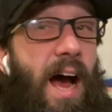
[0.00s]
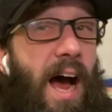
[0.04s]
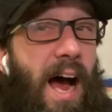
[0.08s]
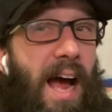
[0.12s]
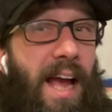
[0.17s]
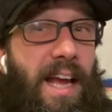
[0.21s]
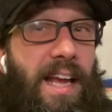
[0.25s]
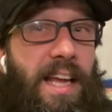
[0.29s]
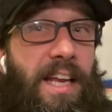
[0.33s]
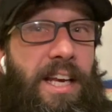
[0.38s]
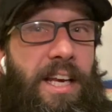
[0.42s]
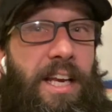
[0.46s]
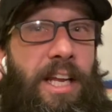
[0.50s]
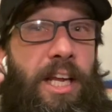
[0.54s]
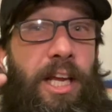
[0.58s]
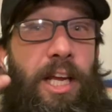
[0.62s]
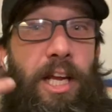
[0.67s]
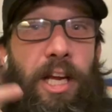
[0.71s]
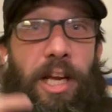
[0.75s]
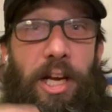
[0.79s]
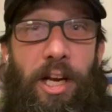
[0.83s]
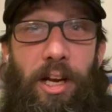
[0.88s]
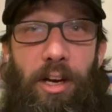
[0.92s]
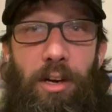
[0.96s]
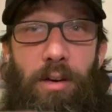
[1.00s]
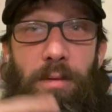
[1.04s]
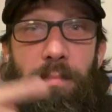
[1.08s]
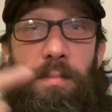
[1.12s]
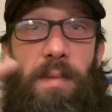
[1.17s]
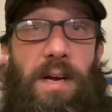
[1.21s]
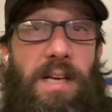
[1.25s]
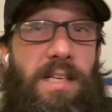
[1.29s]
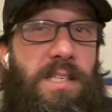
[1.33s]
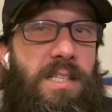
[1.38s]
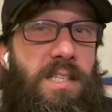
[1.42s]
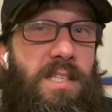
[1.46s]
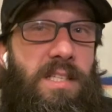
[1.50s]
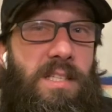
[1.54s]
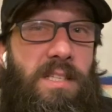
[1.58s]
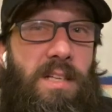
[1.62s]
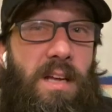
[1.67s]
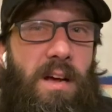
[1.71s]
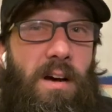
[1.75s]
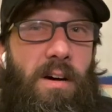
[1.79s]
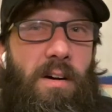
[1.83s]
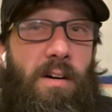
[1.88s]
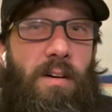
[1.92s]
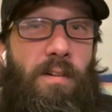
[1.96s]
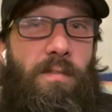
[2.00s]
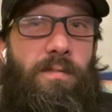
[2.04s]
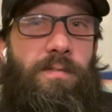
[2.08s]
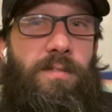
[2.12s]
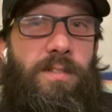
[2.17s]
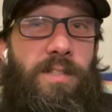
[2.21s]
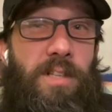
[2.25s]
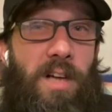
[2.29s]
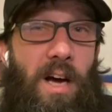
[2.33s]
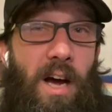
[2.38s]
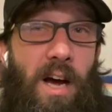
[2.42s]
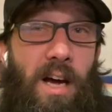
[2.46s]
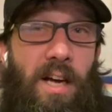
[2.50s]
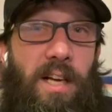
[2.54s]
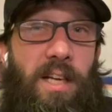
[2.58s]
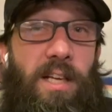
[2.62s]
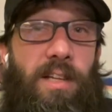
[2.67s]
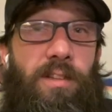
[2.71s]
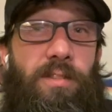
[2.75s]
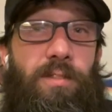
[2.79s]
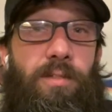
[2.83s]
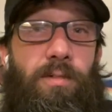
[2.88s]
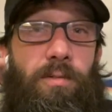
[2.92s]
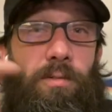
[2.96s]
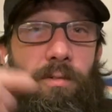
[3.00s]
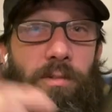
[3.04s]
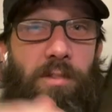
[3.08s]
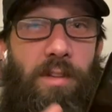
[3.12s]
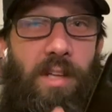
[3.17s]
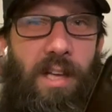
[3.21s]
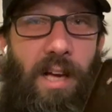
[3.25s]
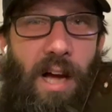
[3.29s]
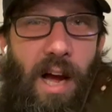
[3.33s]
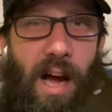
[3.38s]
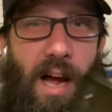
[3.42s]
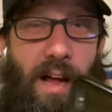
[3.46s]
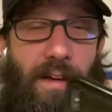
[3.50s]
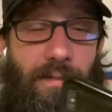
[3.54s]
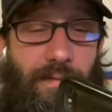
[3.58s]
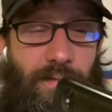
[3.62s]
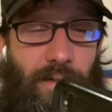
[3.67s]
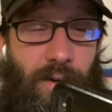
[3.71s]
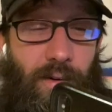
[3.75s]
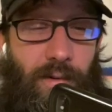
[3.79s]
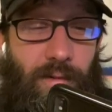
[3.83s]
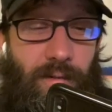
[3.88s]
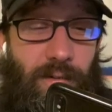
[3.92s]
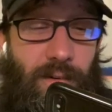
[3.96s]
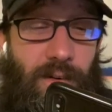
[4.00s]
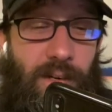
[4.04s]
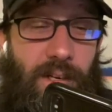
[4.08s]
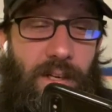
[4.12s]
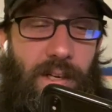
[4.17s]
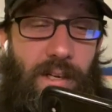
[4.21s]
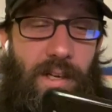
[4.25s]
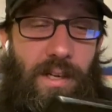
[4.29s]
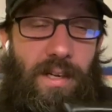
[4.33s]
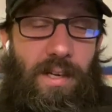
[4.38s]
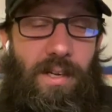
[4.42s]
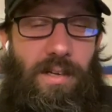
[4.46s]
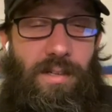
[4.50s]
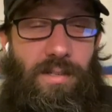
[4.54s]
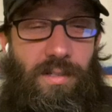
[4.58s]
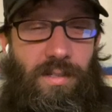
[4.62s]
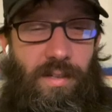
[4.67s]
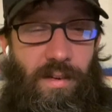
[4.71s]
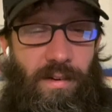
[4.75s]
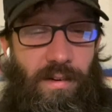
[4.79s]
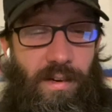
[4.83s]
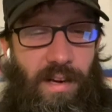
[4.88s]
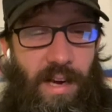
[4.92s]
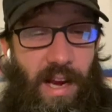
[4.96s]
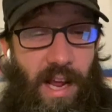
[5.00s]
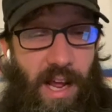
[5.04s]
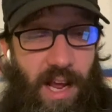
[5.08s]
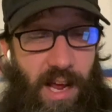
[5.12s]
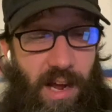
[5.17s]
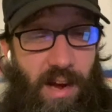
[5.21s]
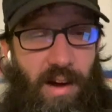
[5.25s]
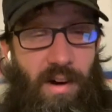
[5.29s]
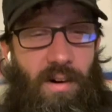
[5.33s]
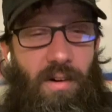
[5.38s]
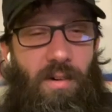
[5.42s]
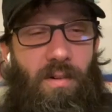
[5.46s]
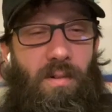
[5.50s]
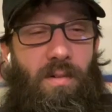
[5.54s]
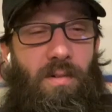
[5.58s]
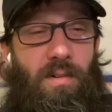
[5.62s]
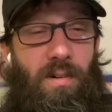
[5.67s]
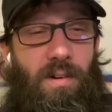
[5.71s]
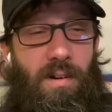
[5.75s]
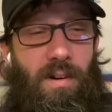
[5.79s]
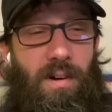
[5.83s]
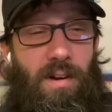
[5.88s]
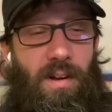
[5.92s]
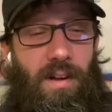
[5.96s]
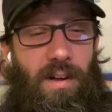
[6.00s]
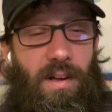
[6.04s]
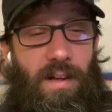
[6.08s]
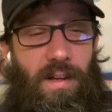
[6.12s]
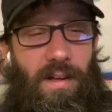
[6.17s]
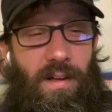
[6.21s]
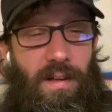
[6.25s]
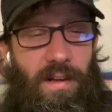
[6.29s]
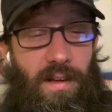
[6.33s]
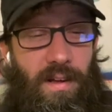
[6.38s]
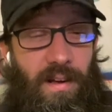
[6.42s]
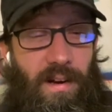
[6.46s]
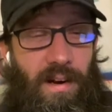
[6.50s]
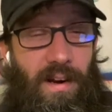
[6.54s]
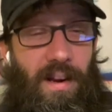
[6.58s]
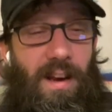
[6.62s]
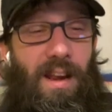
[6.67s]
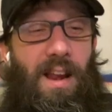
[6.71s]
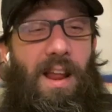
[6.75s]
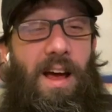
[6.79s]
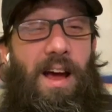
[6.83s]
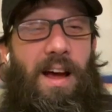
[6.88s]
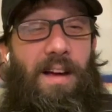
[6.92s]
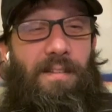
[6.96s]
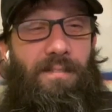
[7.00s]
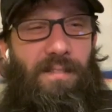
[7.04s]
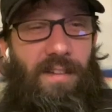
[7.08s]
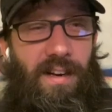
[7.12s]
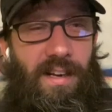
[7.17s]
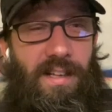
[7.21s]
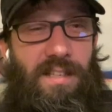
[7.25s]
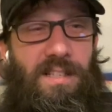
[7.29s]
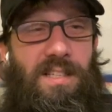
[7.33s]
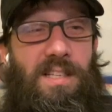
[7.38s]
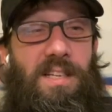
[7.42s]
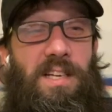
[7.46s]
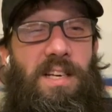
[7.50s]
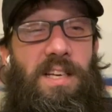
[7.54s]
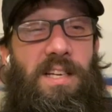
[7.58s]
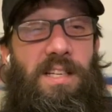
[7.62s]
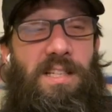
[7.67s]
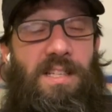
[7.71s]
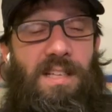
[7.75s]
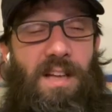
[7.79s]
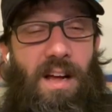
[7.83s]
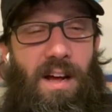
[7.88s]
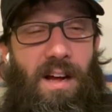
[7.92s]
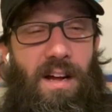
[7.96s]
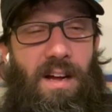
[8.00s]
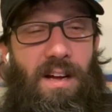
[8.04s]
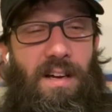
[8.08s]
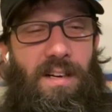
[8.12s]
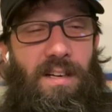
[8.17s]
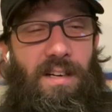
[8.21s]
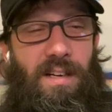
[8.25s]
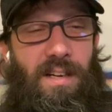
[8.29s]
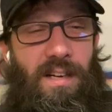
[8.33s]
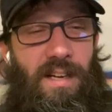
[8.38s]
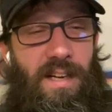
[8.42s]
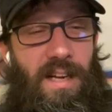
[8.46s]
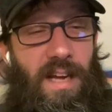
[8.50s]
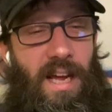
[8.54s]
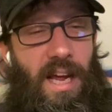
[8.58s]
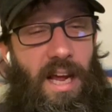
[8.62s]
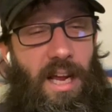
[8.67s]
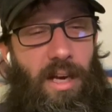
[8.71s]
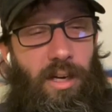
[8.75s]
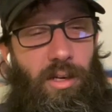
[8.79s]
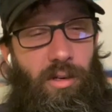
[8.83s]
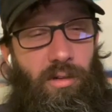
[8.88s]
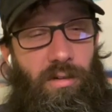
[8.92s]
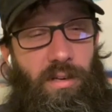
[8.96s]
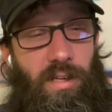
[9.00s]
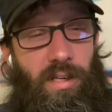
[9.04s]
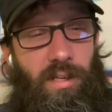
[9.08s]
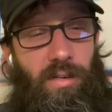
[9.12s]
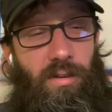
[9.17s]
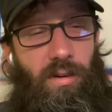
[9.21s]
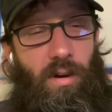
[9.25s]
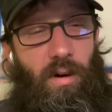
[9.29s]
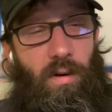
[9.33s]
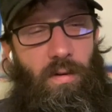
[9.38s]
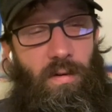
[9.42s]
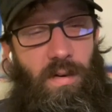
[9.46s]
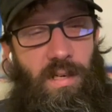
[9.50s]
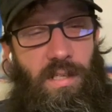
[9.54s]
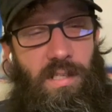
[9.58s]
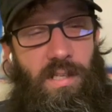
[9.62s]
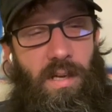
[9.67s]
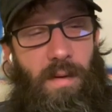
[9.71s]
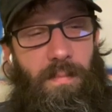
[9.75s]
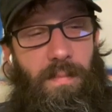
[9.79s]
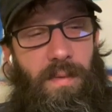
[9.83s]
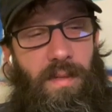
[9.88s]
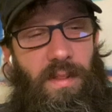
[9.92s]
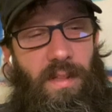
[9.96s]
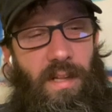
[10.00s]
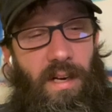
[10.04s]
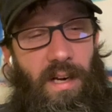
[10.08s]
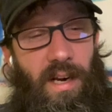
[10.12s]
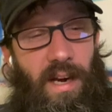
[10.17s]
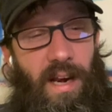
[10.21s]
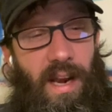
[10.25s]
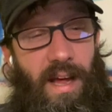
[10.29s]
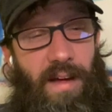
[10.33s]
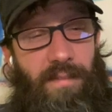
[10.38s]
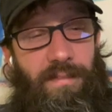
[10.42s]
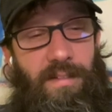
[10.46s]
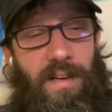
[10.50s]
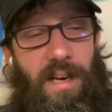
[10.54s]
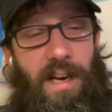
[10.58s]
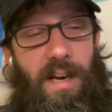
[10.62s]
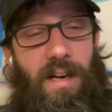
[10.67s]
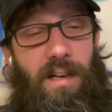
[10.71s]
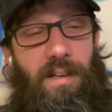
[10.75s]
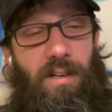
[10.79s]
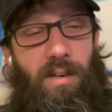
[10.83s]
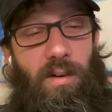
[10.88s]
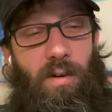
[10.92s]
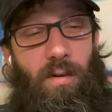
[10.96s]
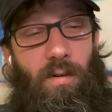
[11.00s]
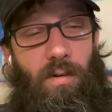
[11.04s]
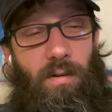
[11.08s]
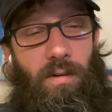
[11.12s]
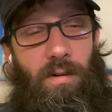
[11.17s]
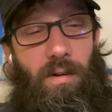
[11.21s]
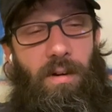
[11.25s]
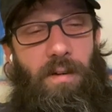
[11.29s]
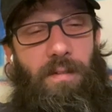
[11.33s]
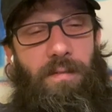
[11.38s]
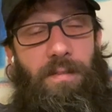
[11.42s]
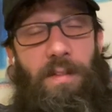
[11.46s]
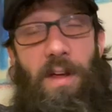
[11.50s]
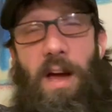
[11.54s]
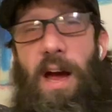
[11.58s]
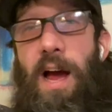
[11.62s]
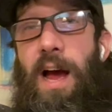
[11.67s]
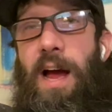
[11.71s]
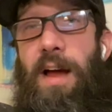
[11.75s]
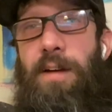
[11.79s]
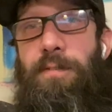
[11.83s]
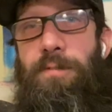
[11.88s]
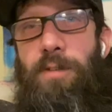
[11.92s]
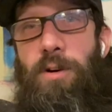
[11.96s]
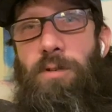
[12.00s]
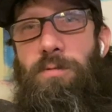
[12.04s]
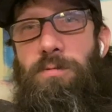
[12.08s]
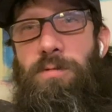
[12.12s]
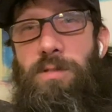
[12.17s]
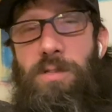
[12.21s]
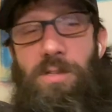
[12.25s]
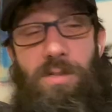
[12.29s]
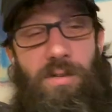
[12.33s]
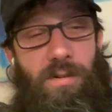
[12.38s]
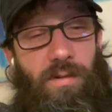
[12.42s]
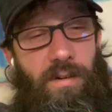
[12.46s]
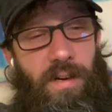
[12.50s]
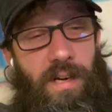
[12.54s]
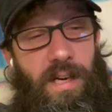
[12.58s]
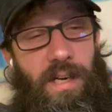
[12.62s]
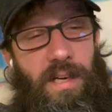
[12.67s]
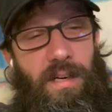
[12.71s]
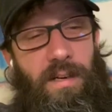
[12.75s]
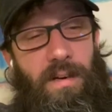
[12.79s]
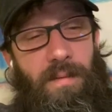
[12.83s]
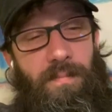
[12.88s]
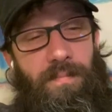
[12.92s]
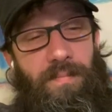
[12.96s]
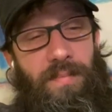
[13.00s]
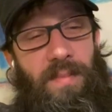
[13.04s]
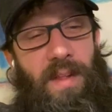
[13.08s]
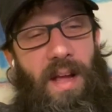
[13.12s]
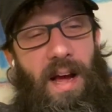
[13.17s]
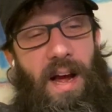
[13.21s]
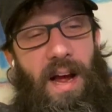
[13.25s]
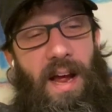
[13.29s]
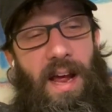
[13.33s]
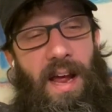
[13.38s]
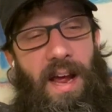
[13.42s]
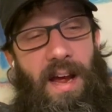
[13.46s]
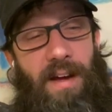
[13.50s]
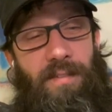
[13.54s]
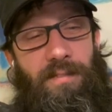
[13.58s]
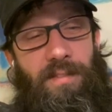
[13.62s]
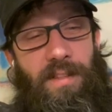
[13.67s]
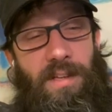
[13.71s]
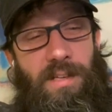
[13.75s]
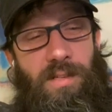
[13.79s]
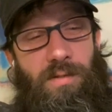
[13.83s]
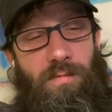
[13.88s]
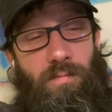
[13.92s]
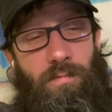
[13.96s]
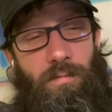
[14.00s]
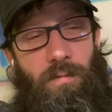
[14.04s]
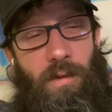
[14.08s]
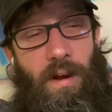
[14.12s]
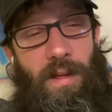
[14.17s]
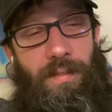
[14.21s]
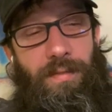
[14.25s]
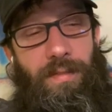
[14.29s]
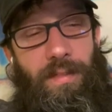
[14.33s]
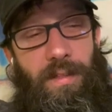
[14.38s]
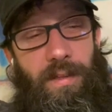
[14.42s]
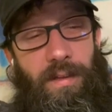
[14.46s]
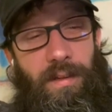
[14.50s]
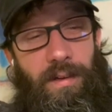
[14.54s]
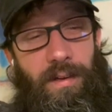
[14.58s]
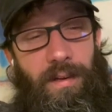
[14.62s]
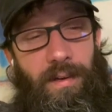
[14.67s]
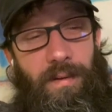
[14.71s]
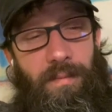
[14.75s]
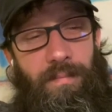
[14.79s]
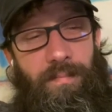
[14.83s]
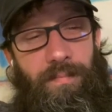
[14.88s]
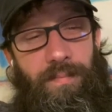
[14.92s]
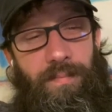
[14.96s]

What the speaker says: I can hear myself talking through the iPhone. So now Live Listen is on, and you can notice up in the left-hand corner of the iPhone screen, I have this red thing.